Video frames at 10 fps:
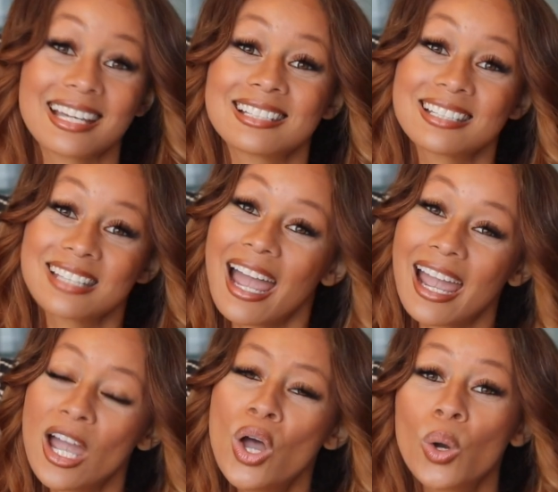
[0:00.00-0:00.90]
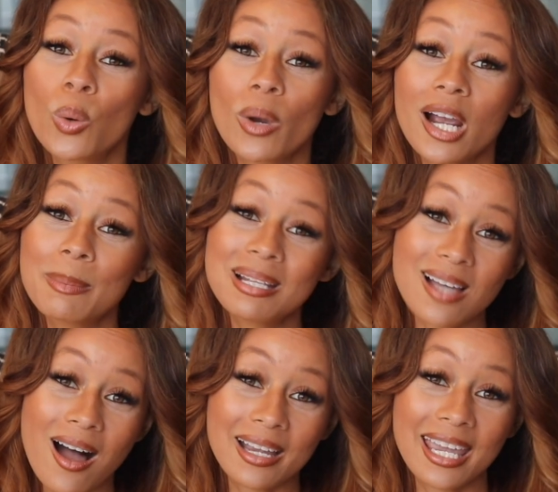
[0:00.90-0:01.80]
And today we're going to be
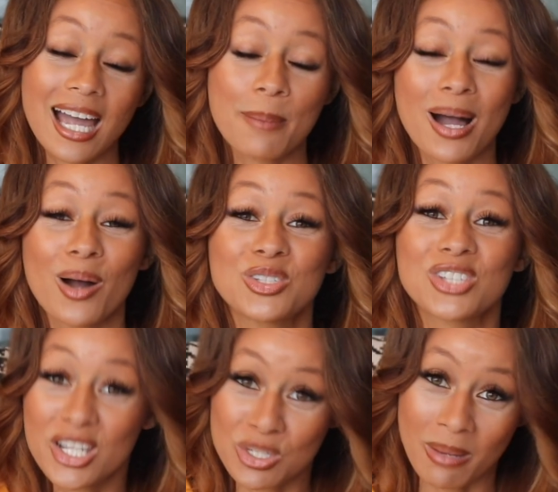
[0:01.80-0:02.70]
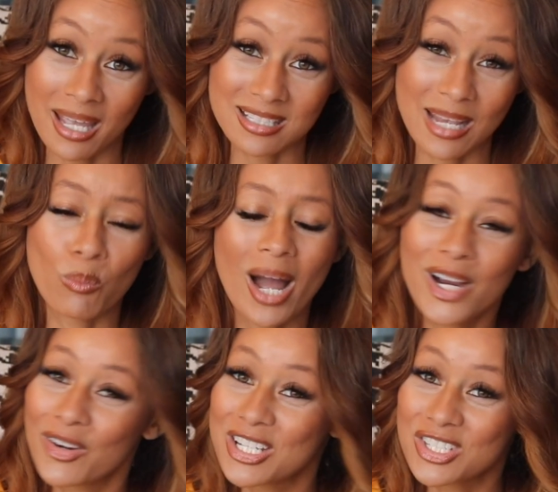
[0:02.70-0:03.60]
talking about judgment and why
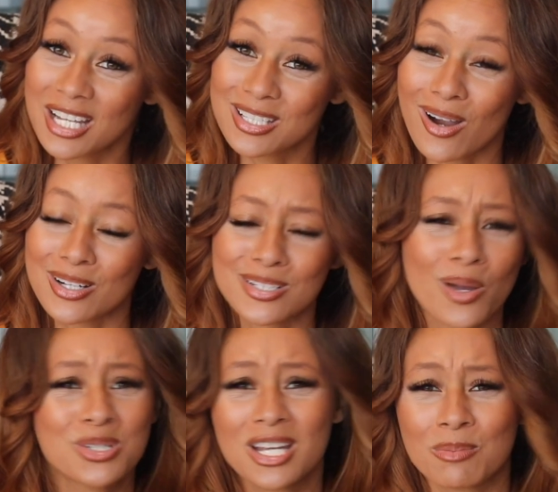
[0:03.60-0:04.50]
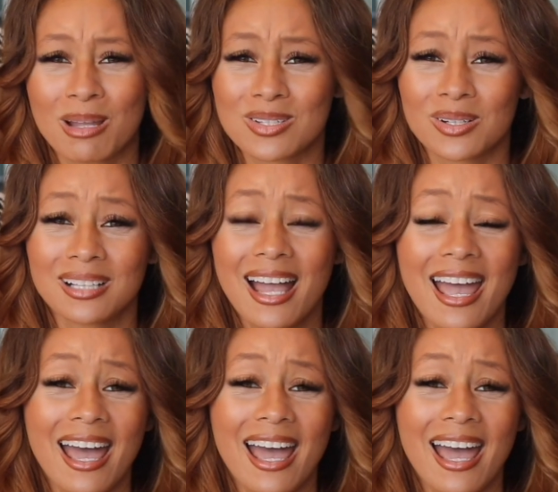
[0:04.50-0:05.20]
Christians are so judgmental,